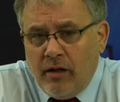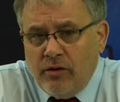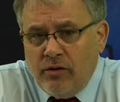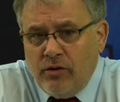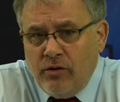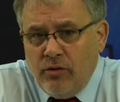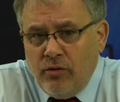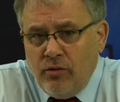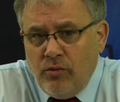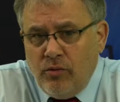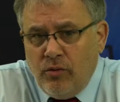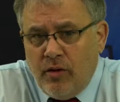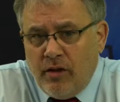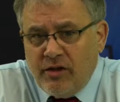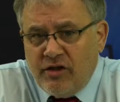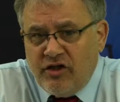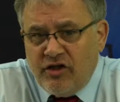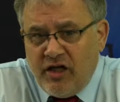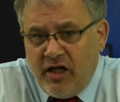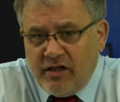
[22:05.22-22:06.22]
to
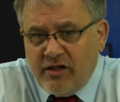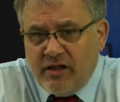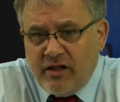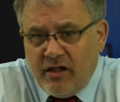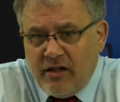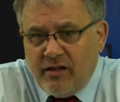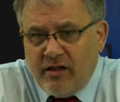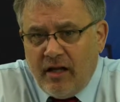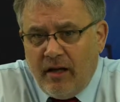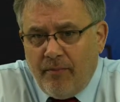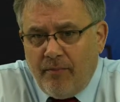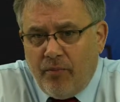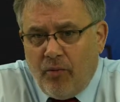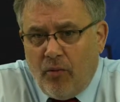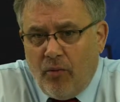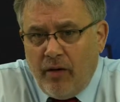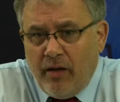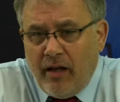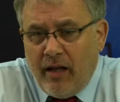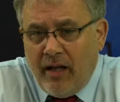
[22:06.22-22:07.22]
assess it at that
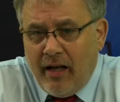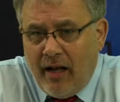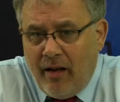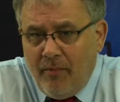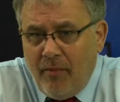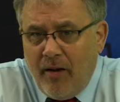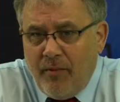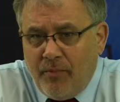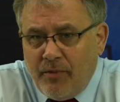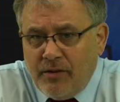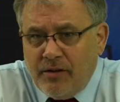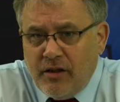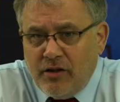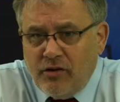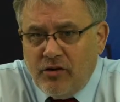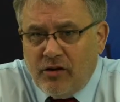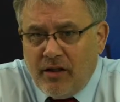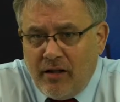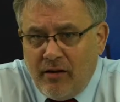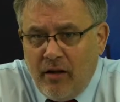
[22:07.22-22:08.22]
point, and I may
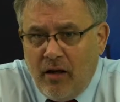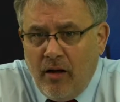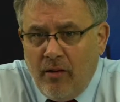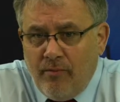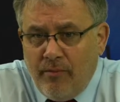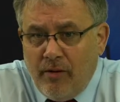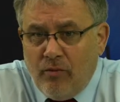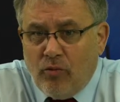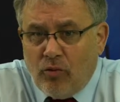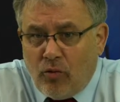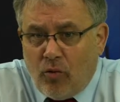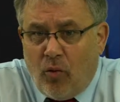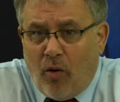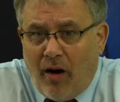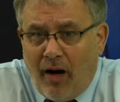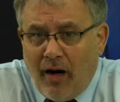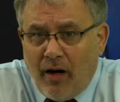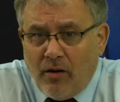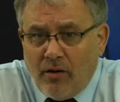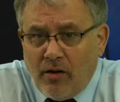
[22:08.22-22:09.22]
potentially be
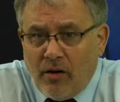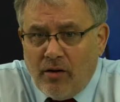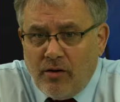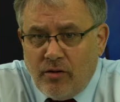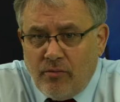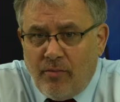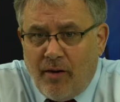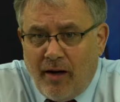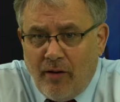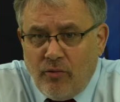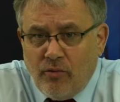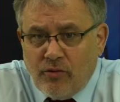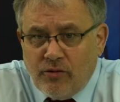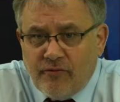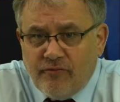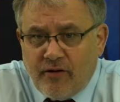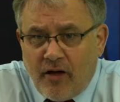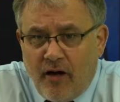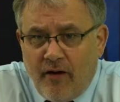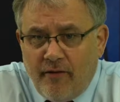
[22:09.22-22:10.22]
required under my
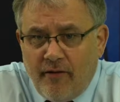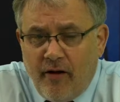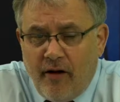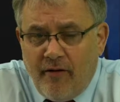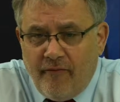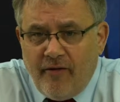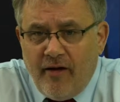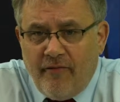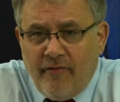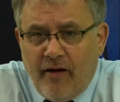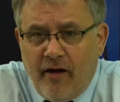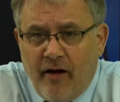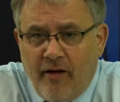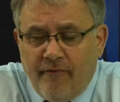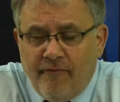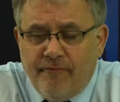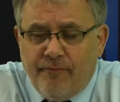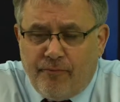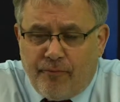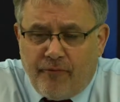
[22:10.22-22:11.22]
rules
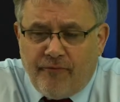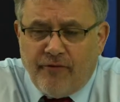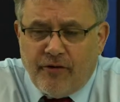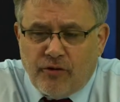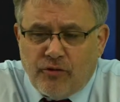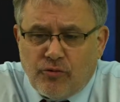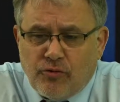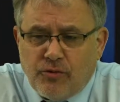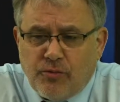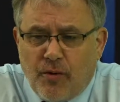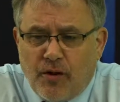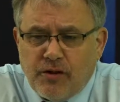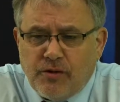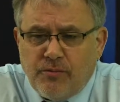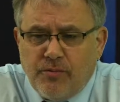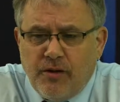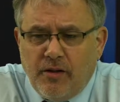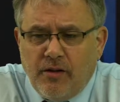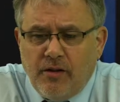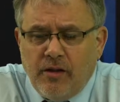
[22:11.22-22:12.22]
of professional
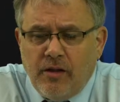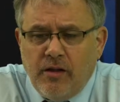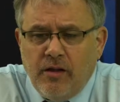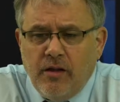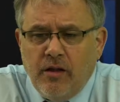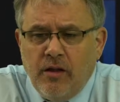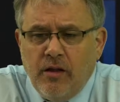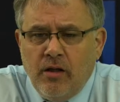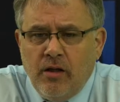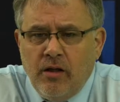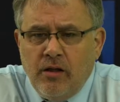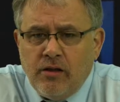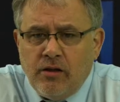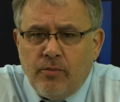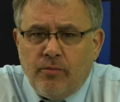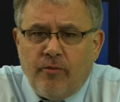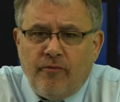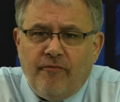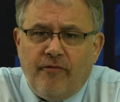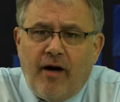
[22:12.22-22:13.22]
responsibility
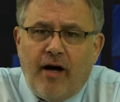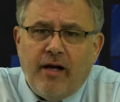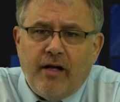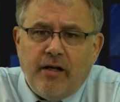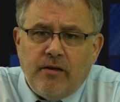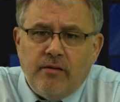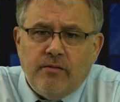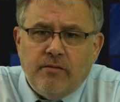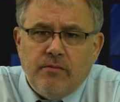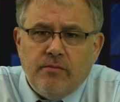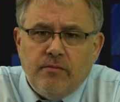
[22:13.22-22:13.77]
to provide it